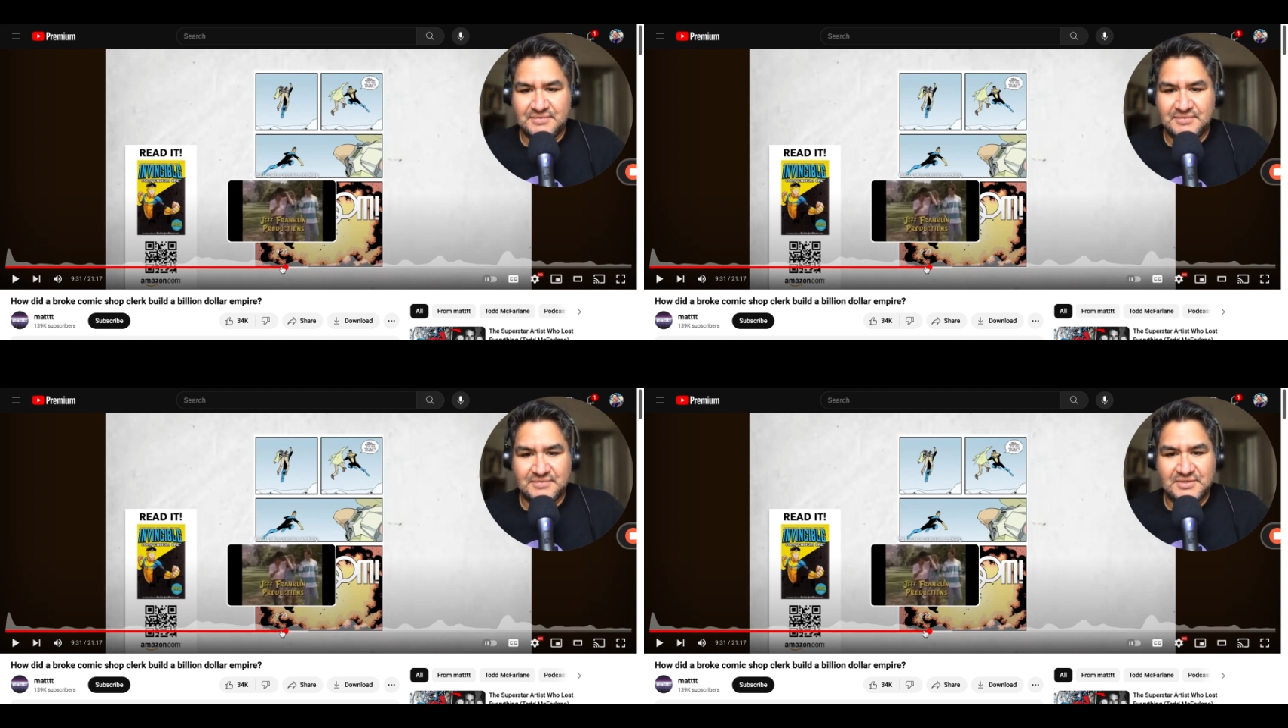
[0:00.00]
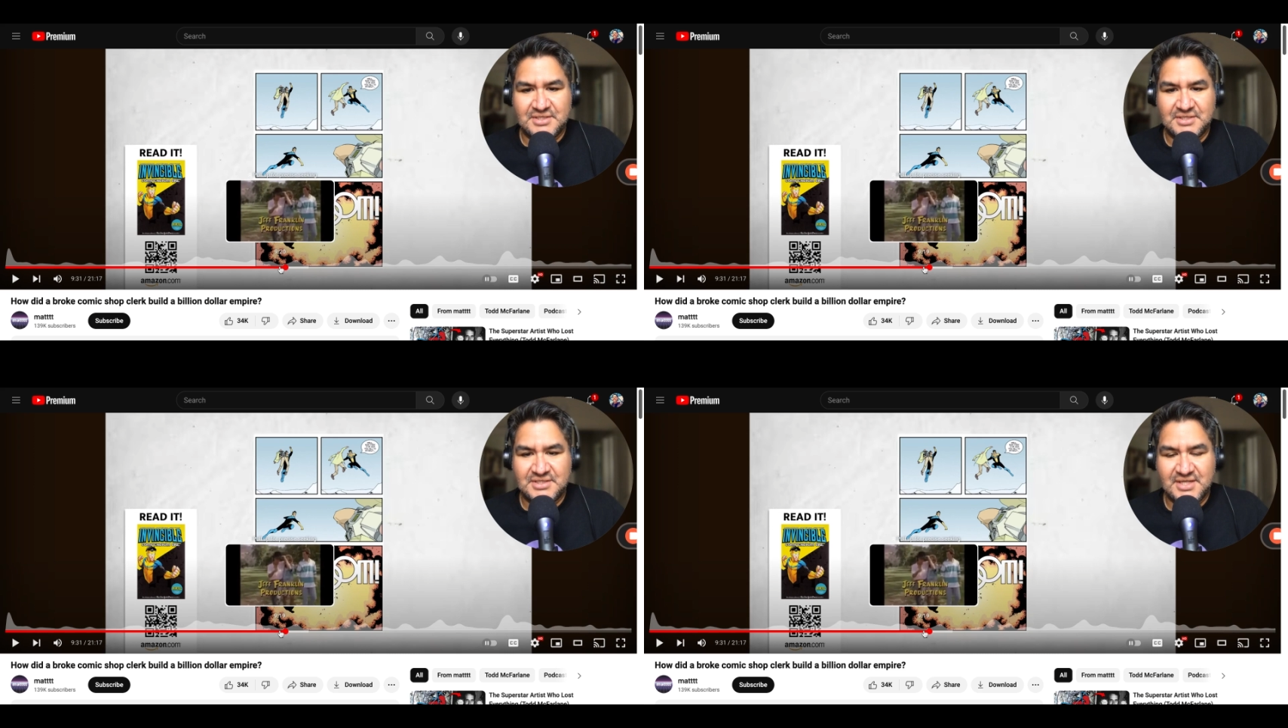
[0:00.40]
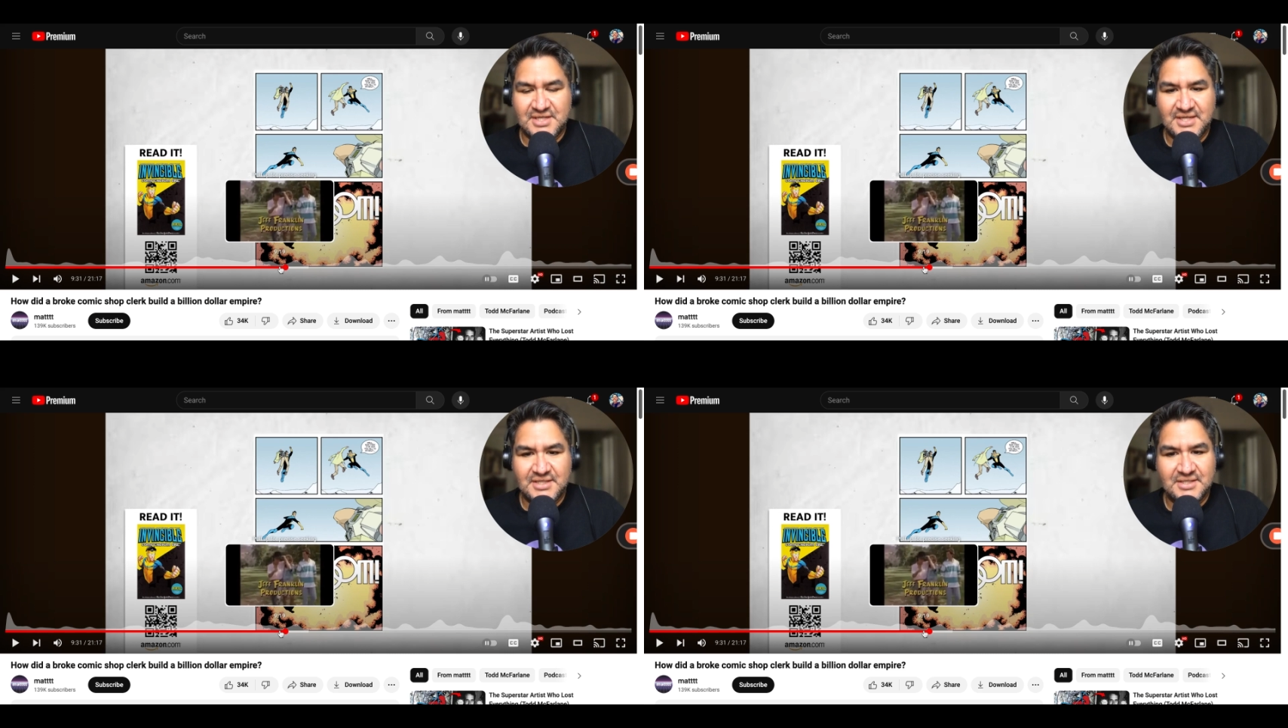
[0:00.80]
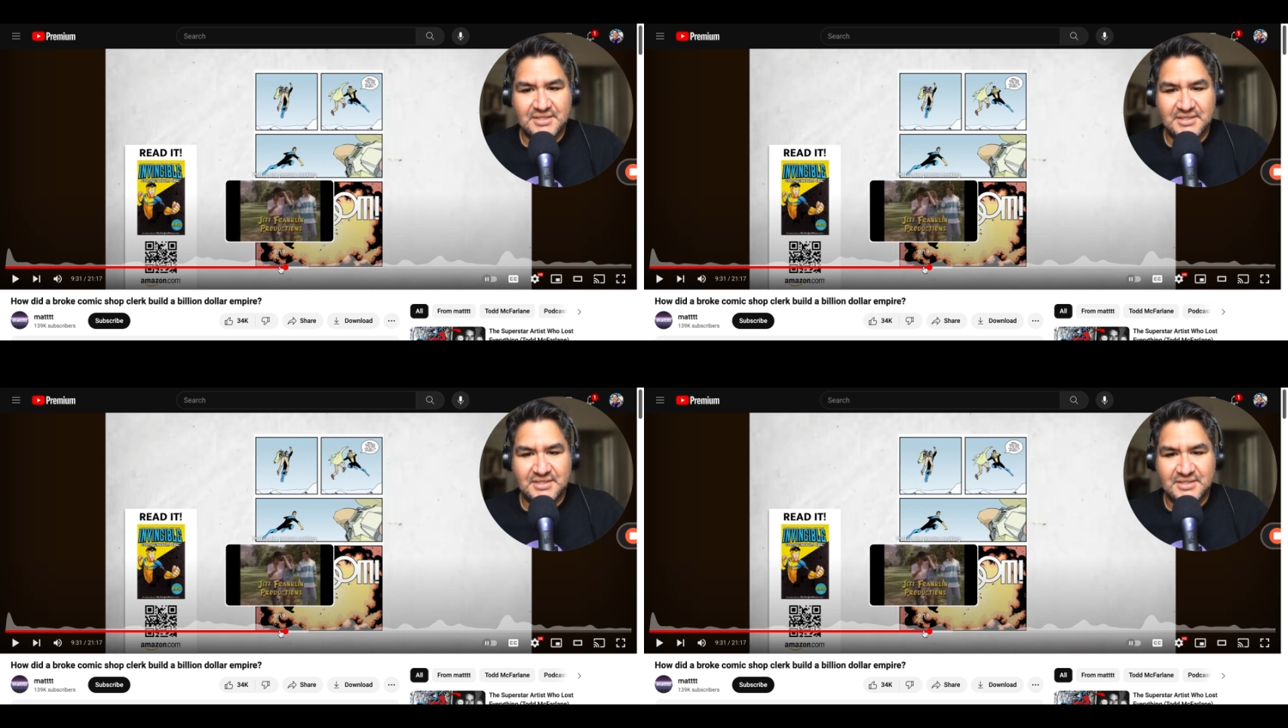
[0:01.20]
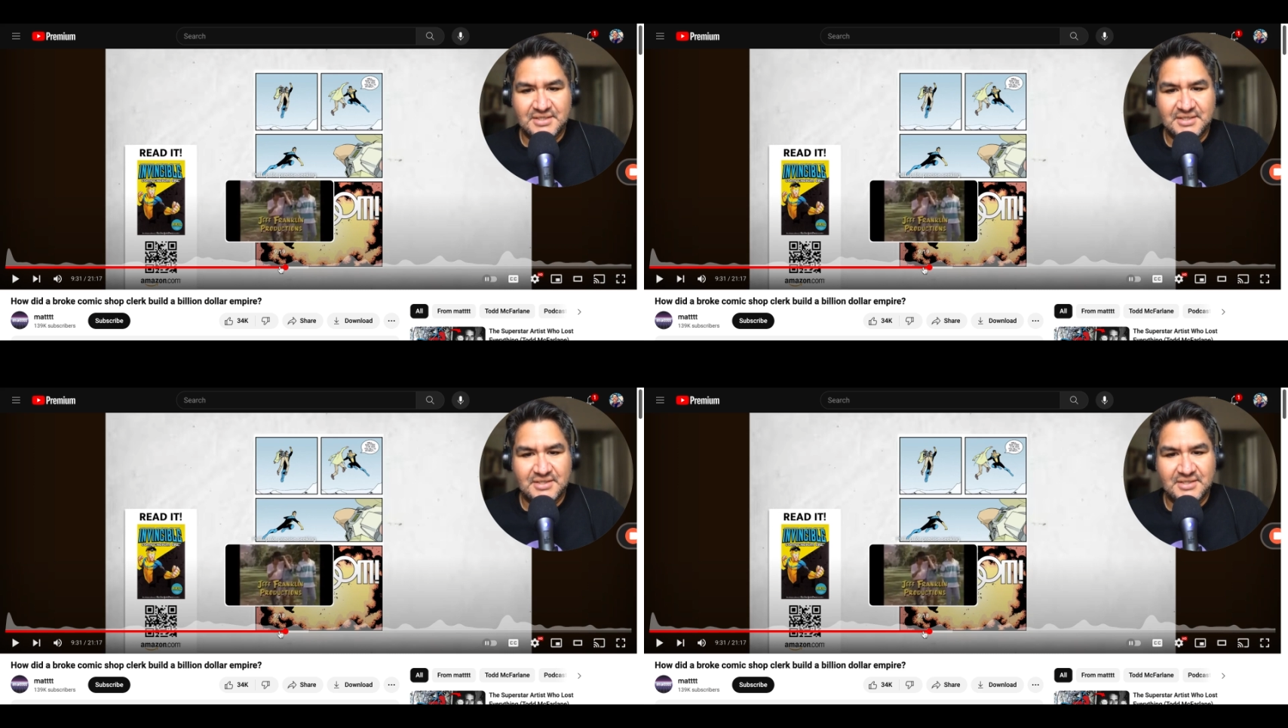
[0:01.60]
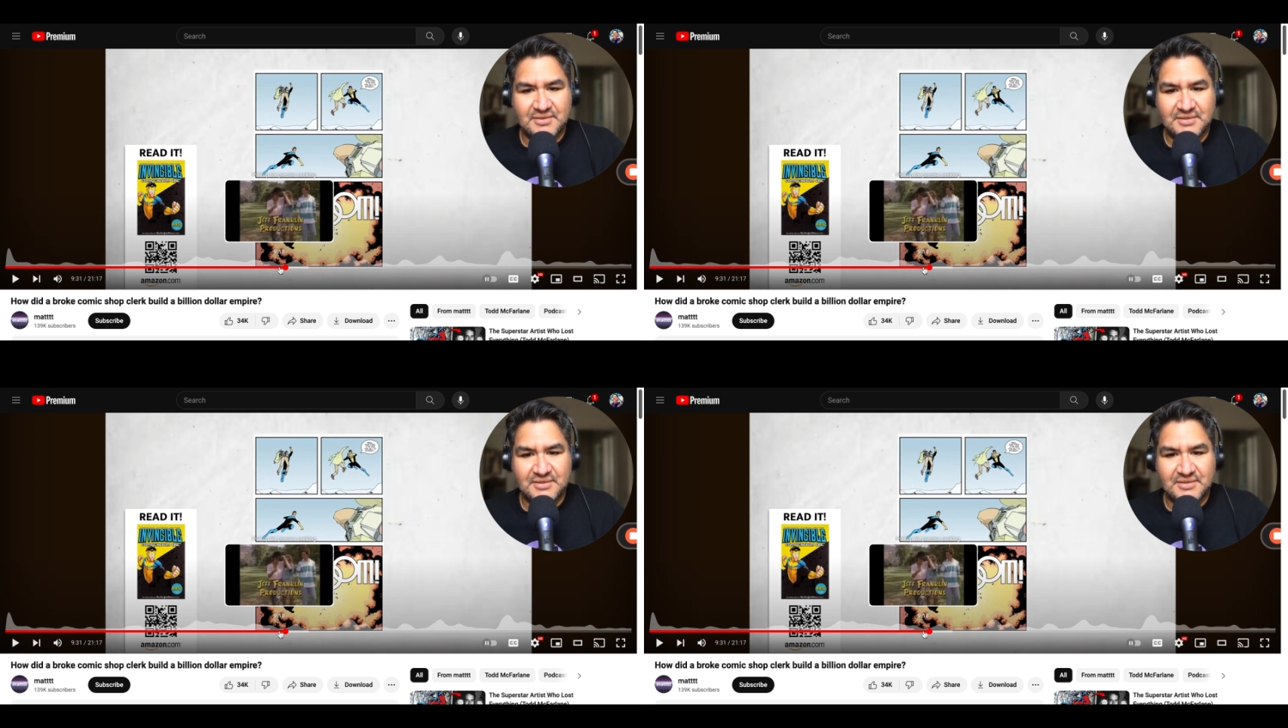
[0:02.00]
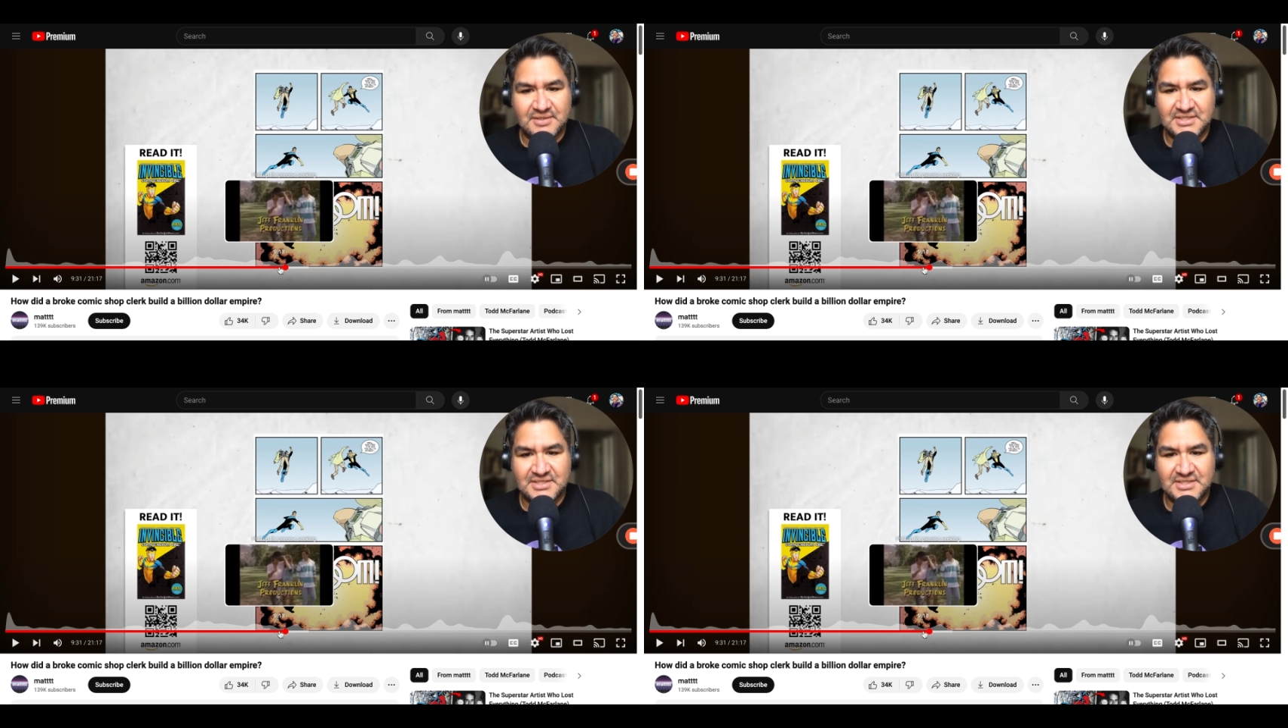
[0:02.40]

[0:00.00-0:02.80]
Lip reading: Today... Like I said,